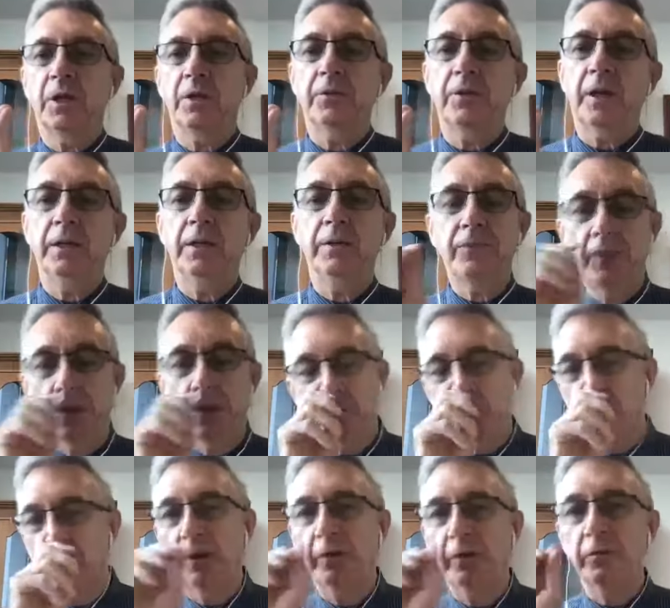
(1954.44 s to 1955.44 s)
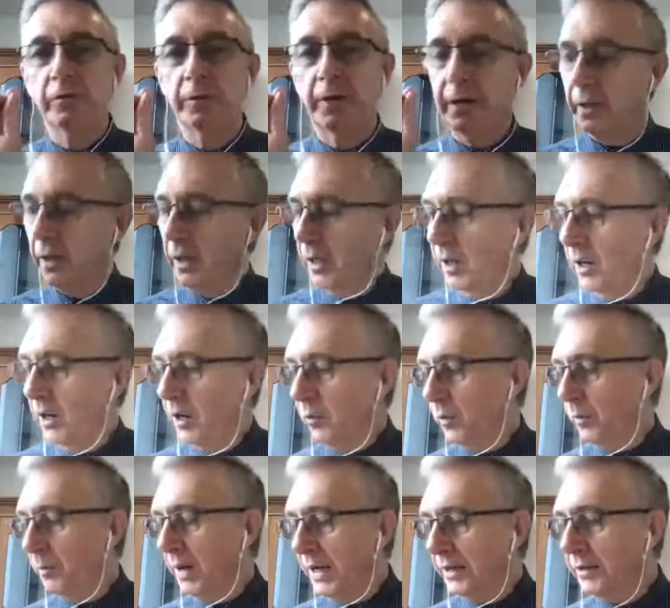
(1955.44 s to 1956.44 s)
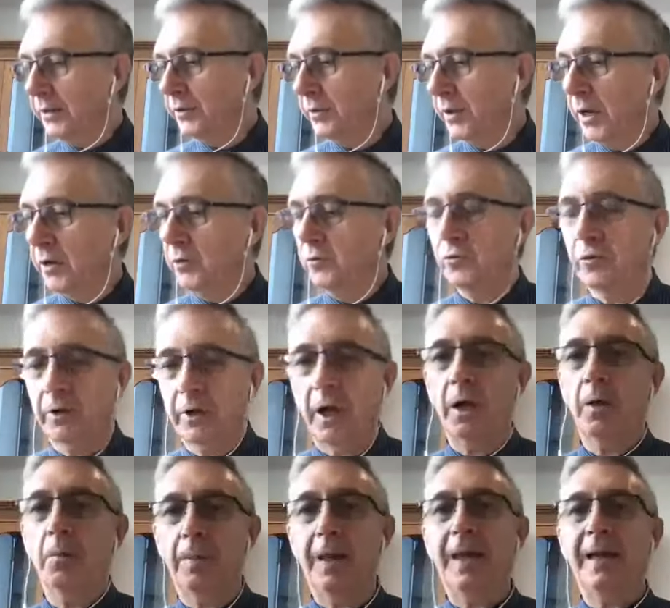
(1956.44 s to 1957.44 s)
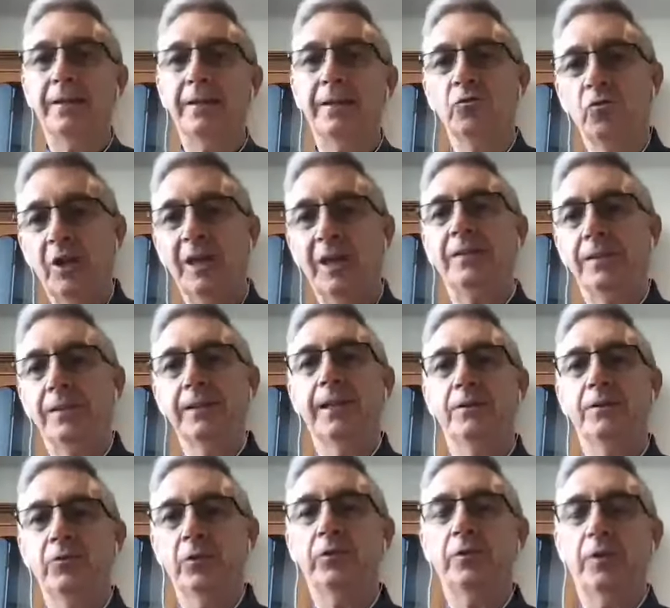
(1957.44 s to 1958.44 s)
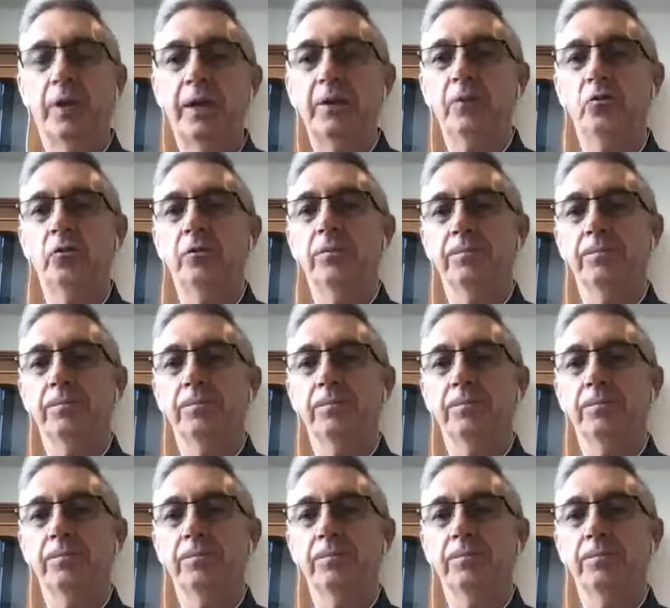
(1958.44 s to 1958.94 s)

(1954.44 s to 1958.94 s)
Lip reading: to say, if there are queries around, I will make a note to go back and check the legislation.